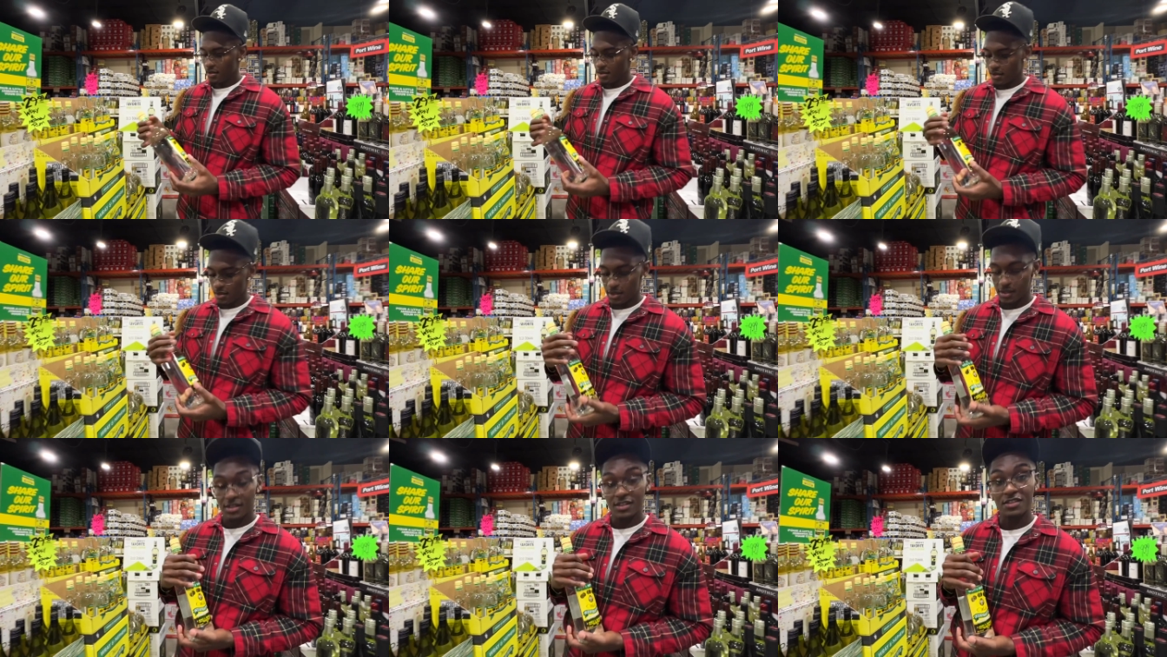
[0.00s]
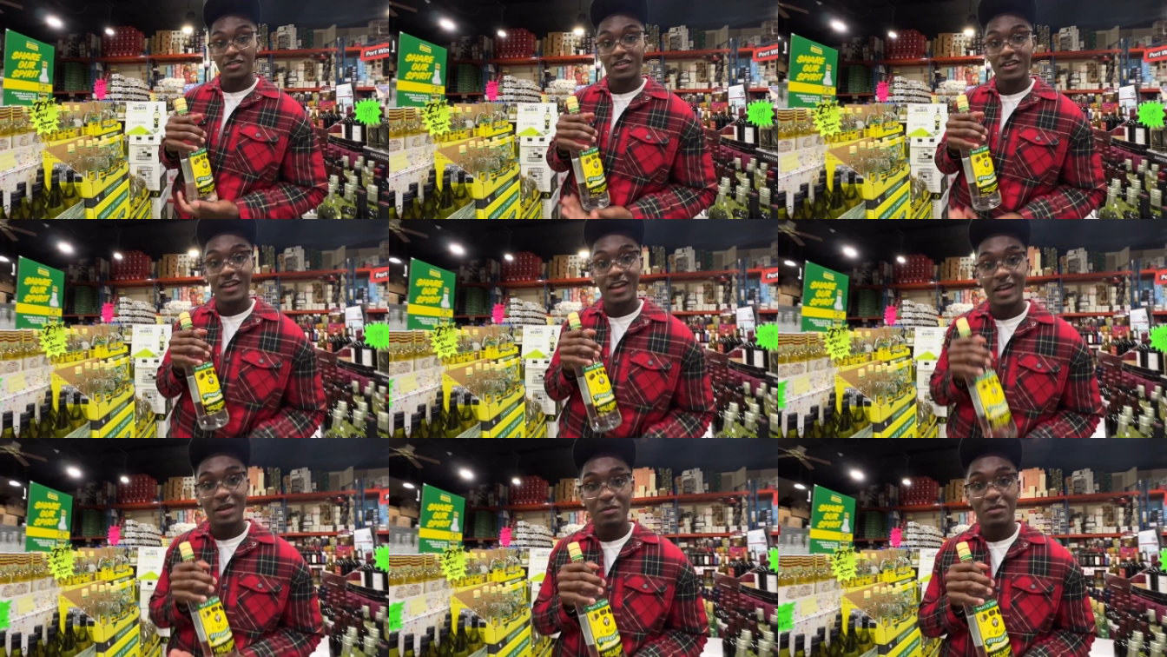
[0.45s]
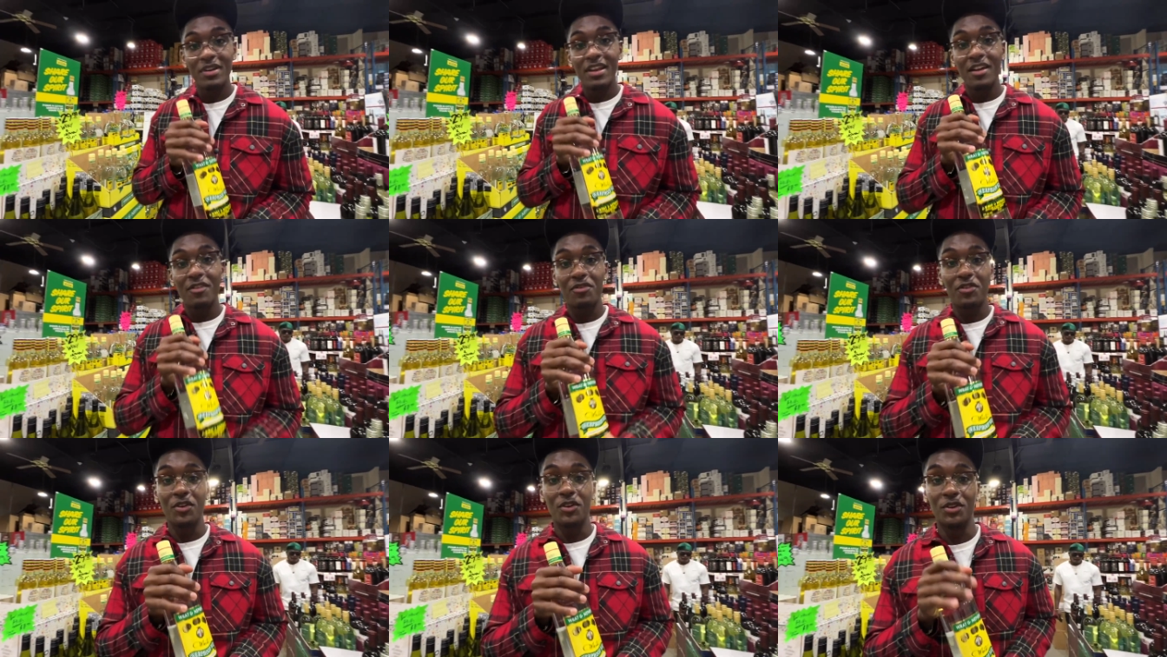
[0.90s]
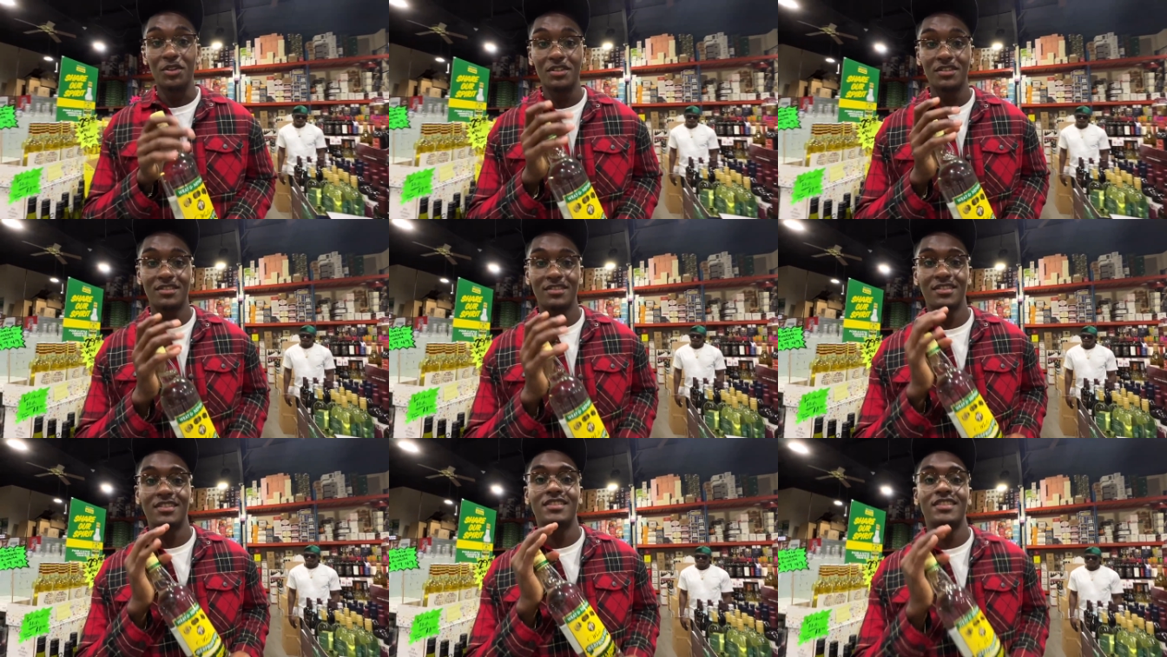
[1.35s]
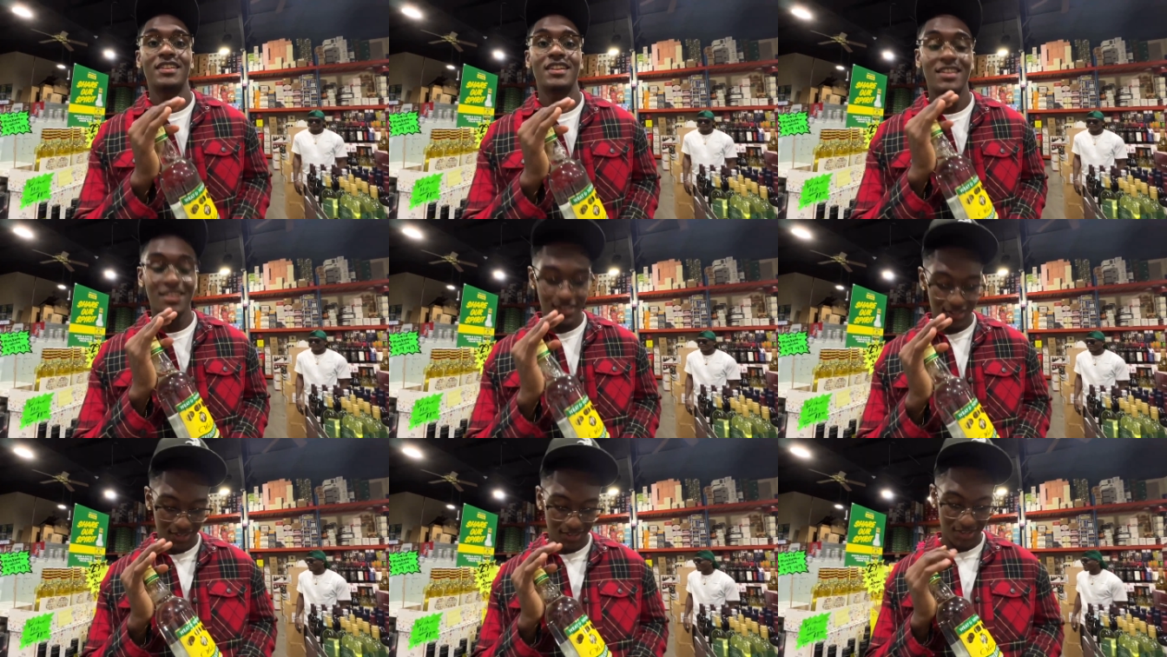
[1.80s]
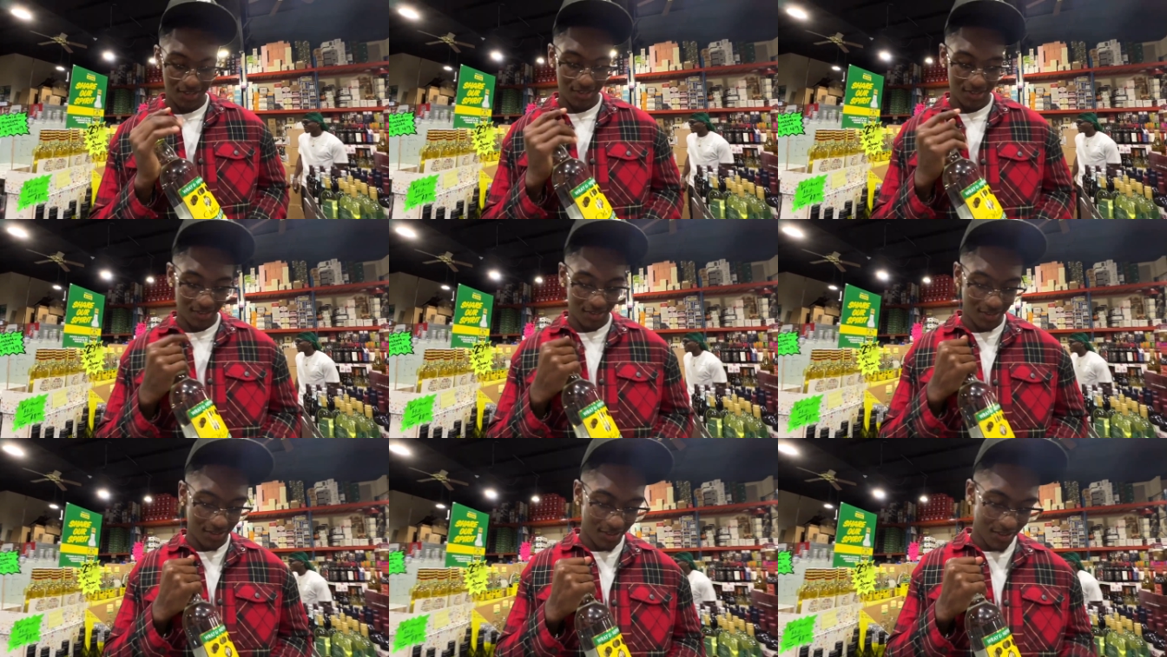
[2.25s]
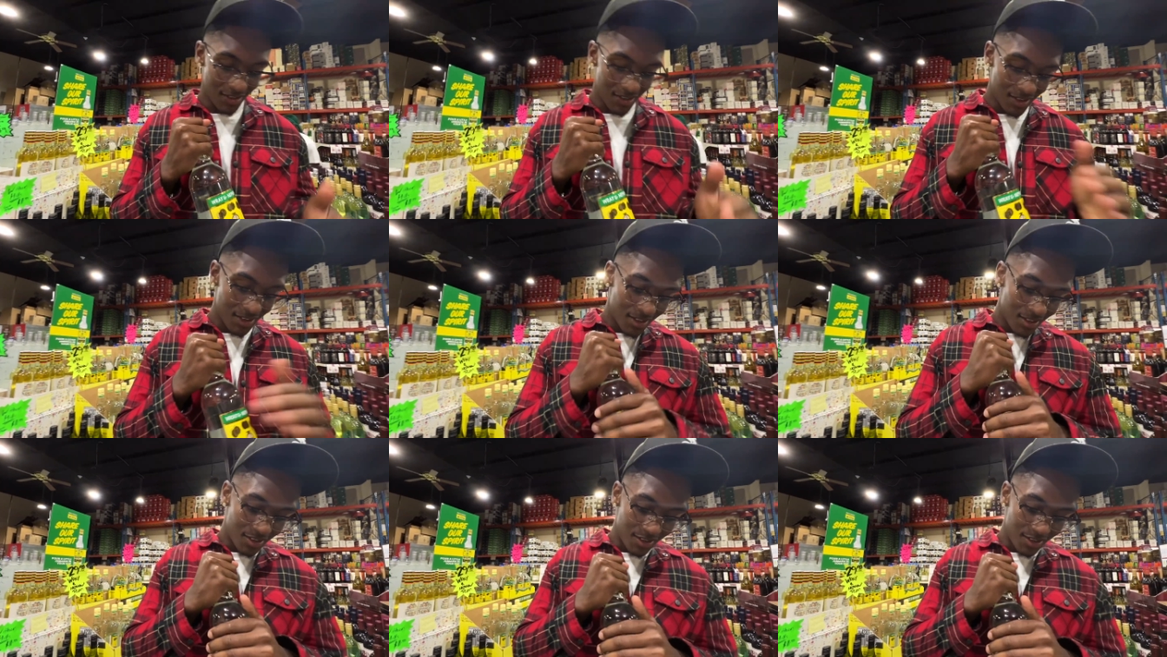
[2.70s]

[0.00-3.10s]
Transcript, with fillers: This is Ray and his uh -oh. nephew. So this. Is that what we're going for?